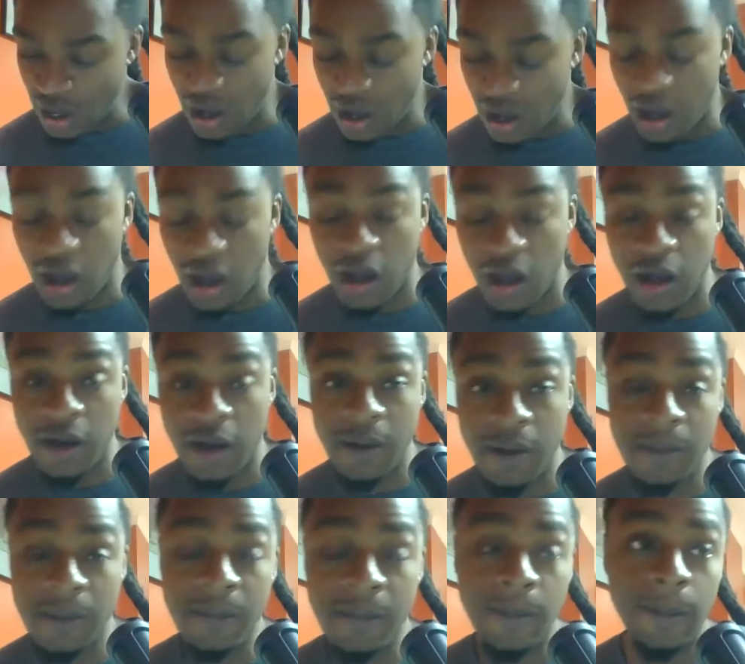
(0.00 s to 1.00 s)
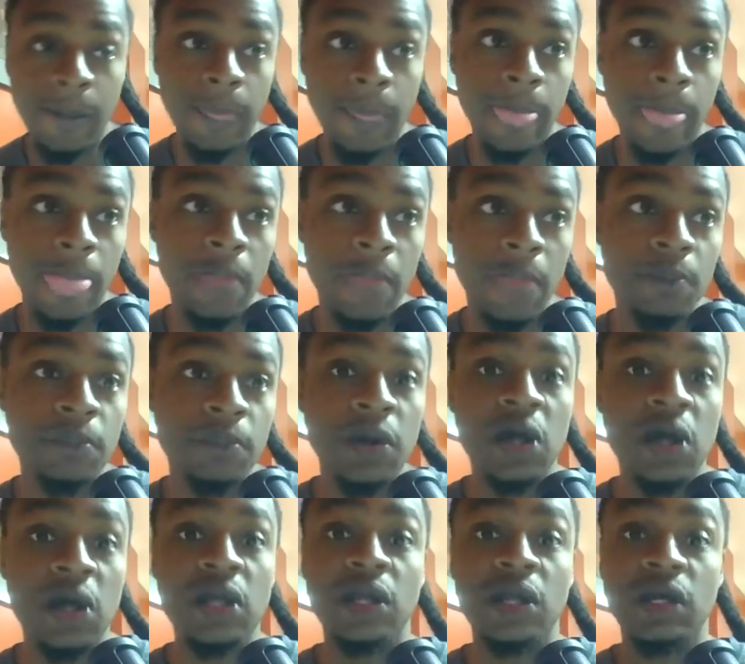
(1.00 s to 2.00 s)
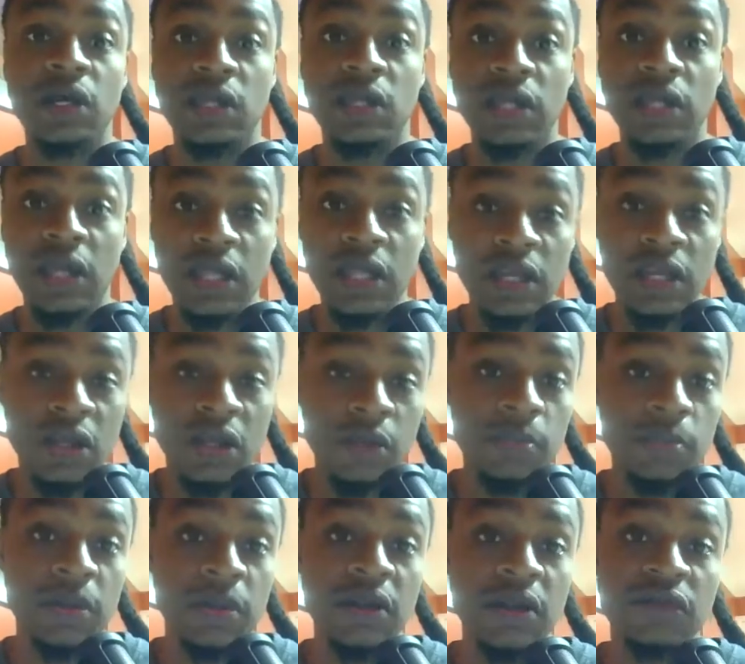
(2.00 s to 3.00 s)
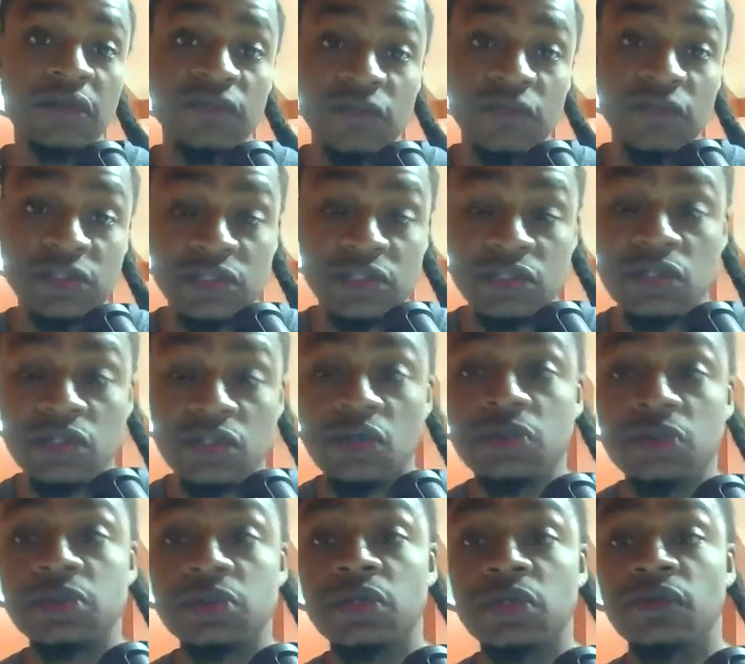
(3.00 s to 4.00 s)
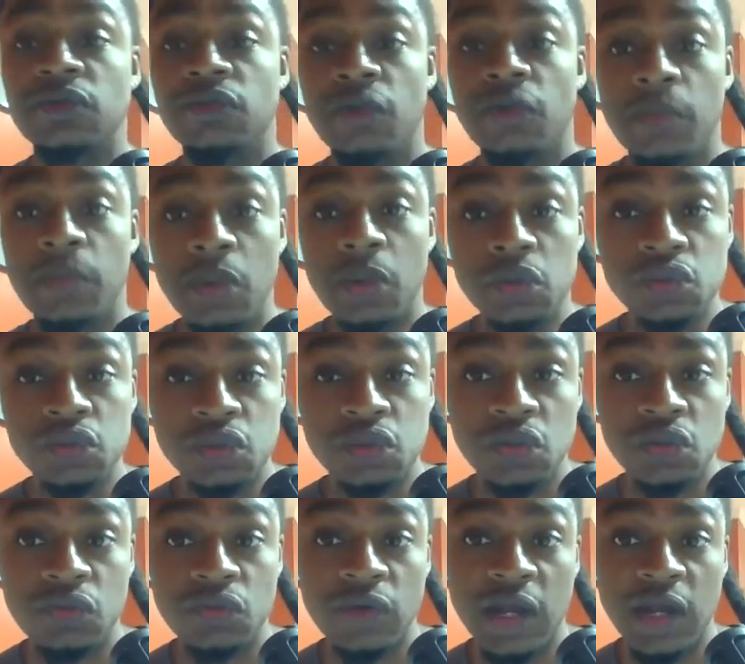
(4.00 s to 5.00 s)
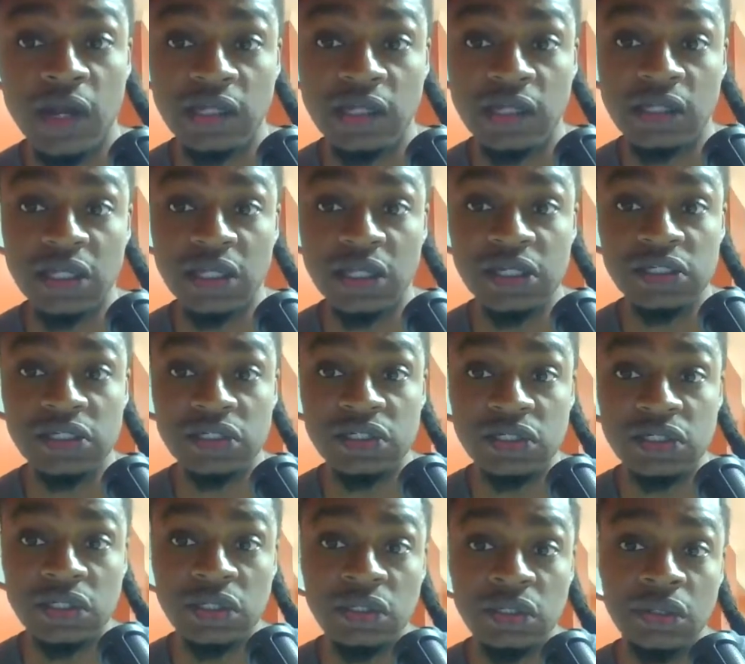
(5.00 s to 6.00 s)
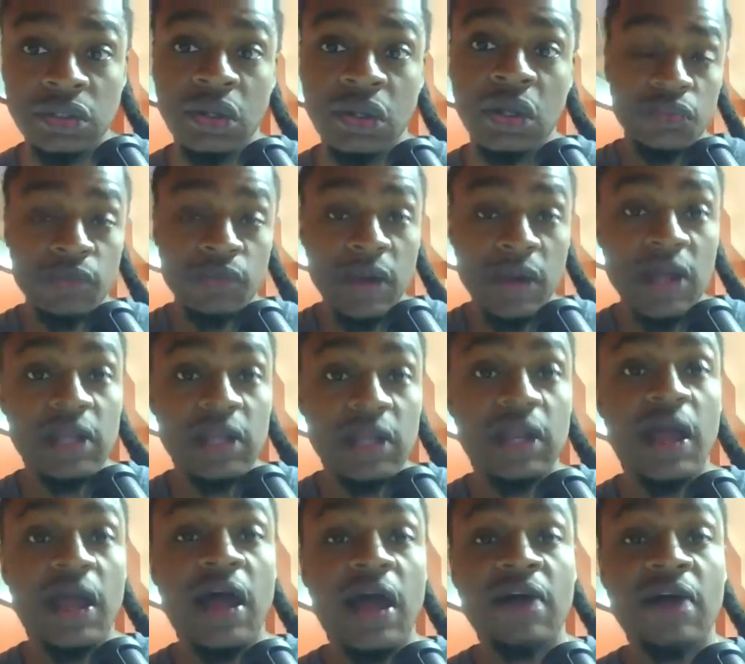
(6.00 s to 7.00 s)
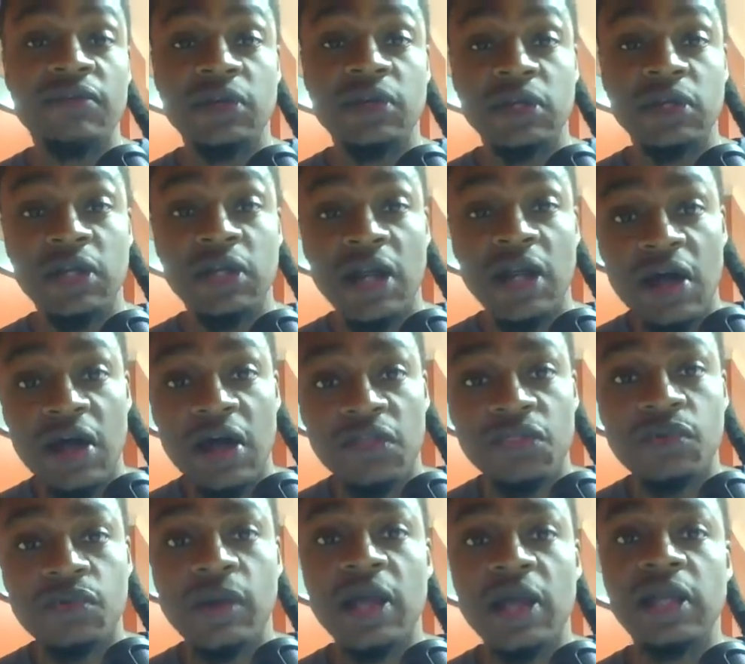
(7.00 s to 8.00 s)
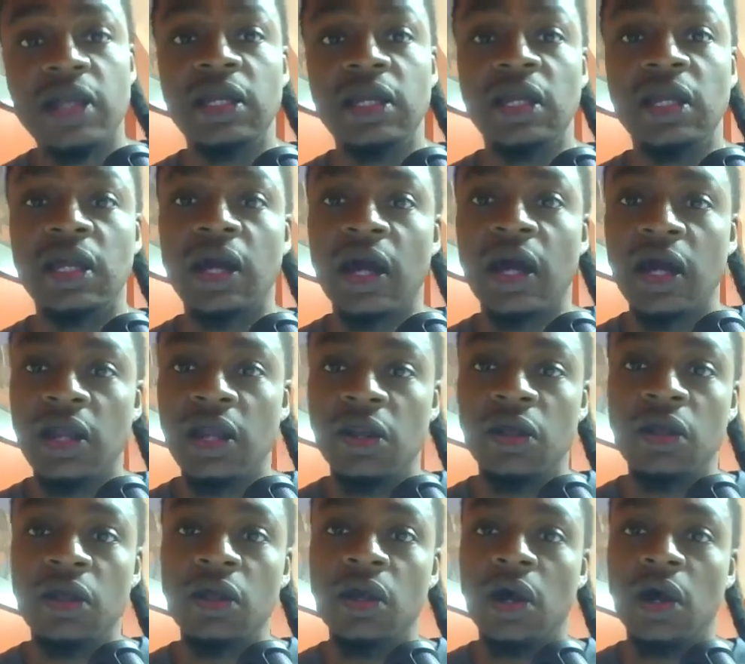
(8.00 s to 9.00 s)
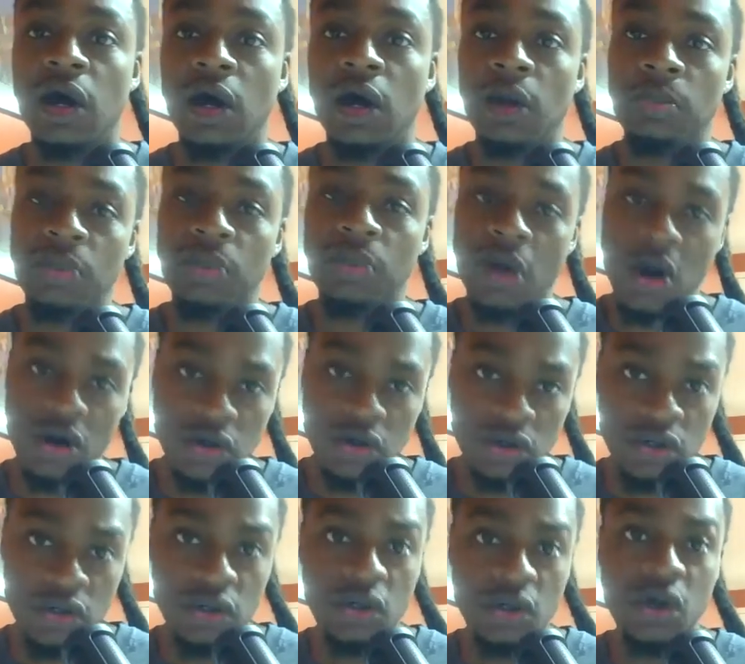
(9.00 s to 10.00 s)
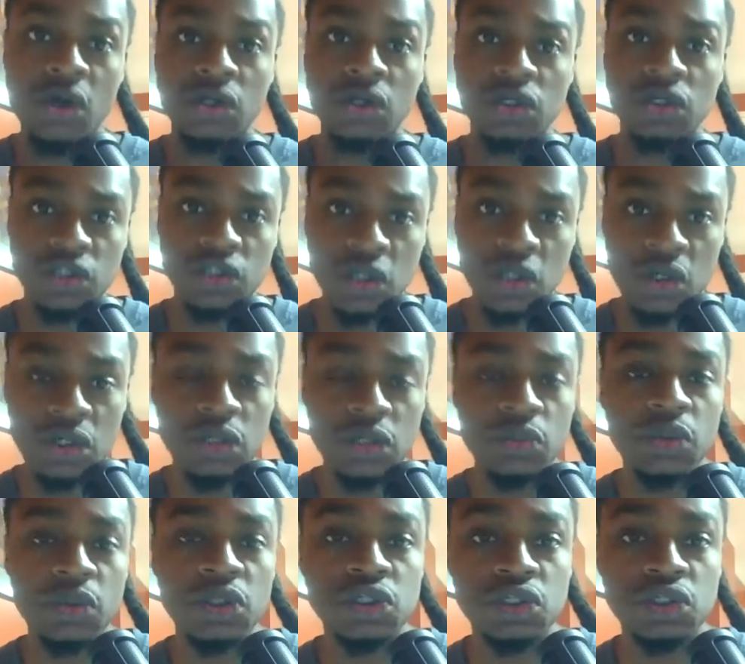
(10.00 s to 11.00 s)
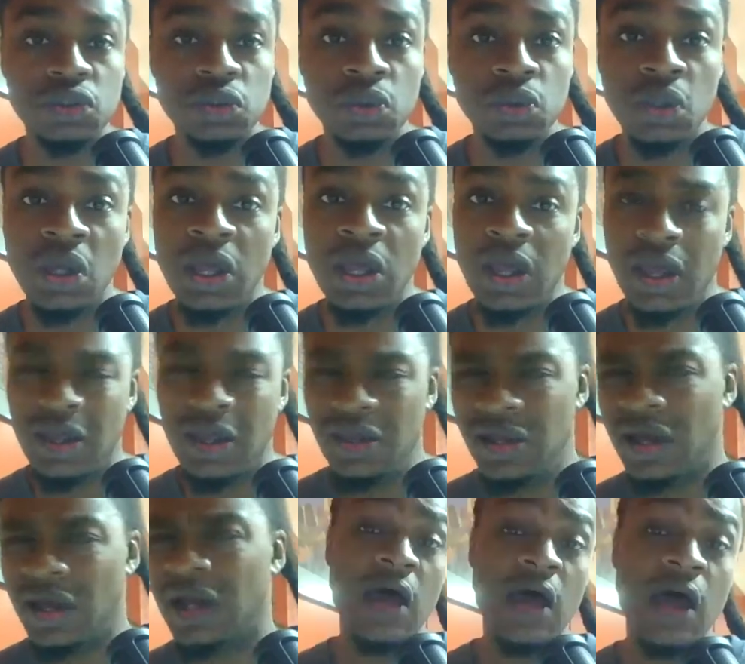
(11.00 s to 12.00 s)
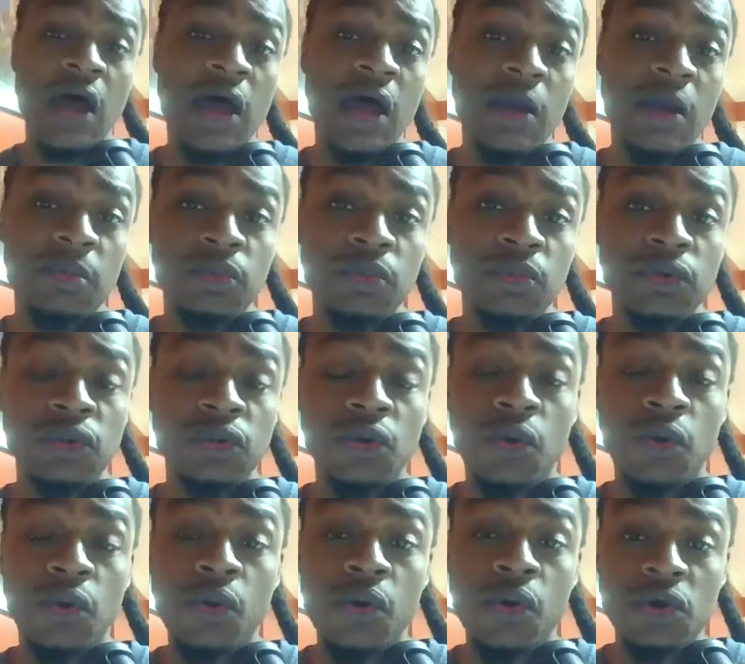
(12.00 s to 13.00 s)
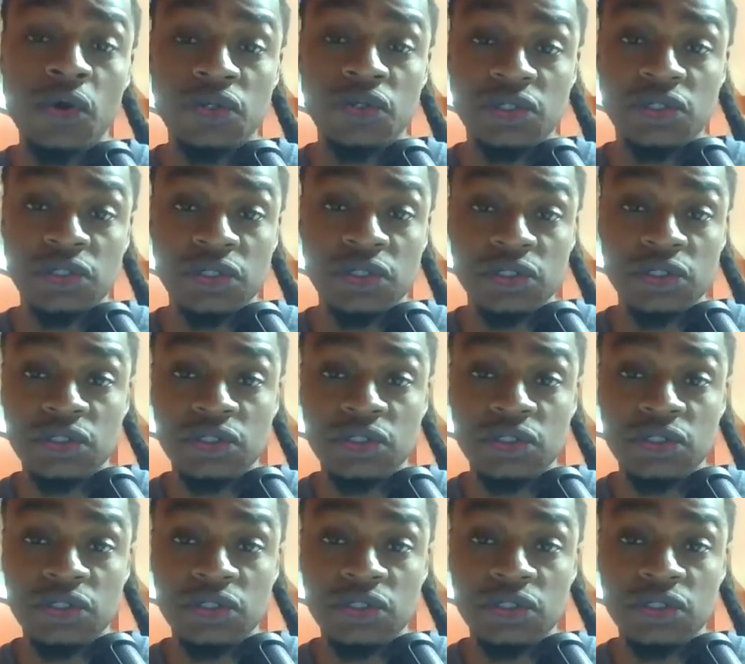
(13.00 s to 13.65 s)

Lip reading: viewed as a supplement to therapy, of course. But again, there are benefits in terms of emotional regulation, having a non-threatening kind of partner along the journey with you. And he kind of talked about the value of